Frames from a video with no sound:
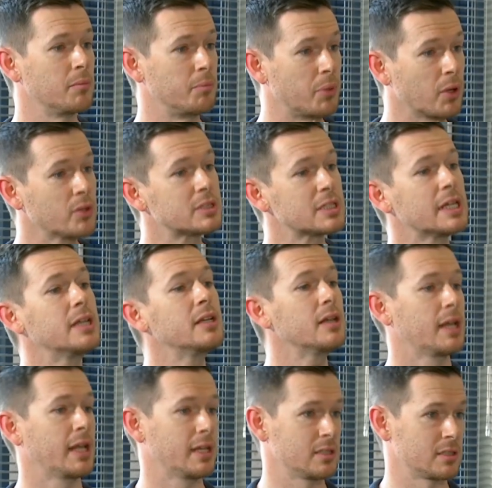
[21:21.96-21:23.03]

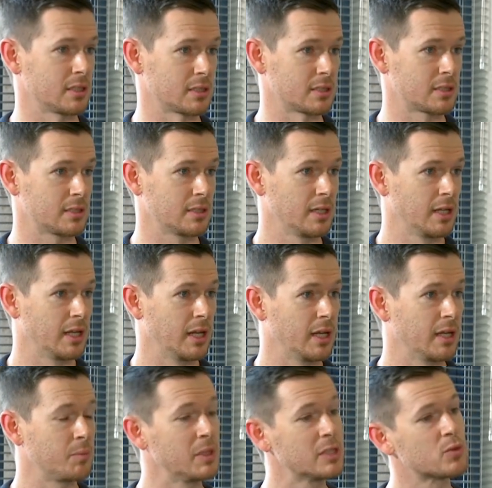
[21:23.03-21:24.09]
built-in lenses.
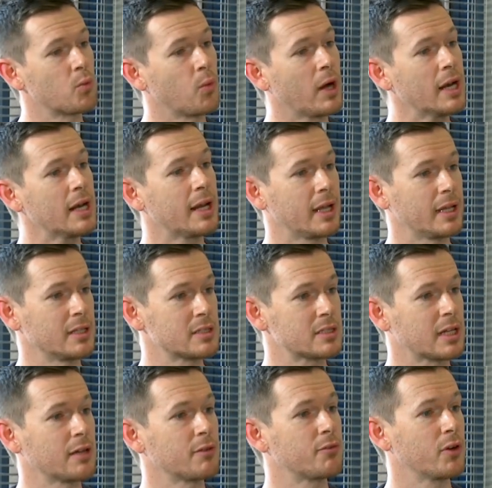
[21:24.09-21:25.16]
It means one lens
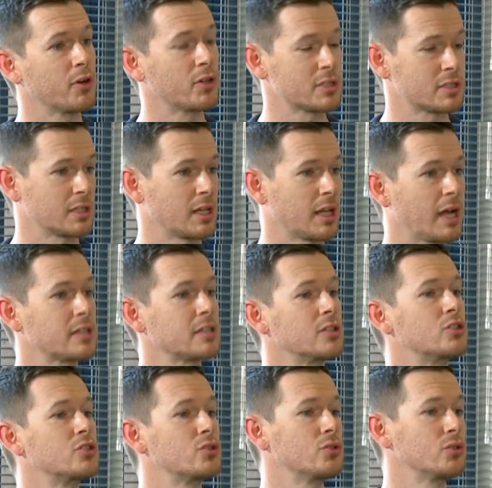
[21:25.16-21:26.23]
can focus the light
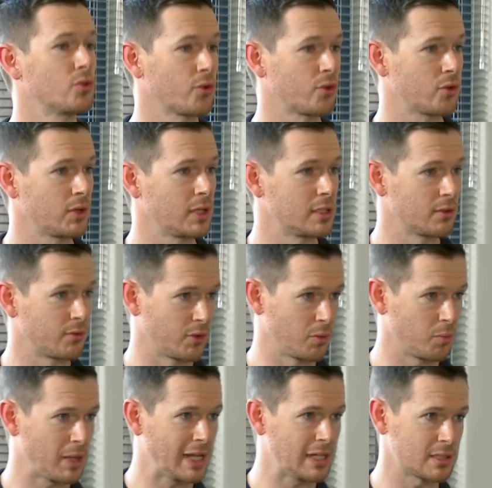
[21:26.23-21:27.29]
in two or three
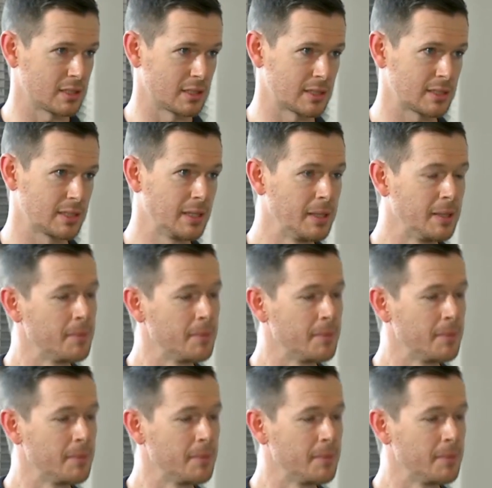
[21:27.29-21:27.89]
different places.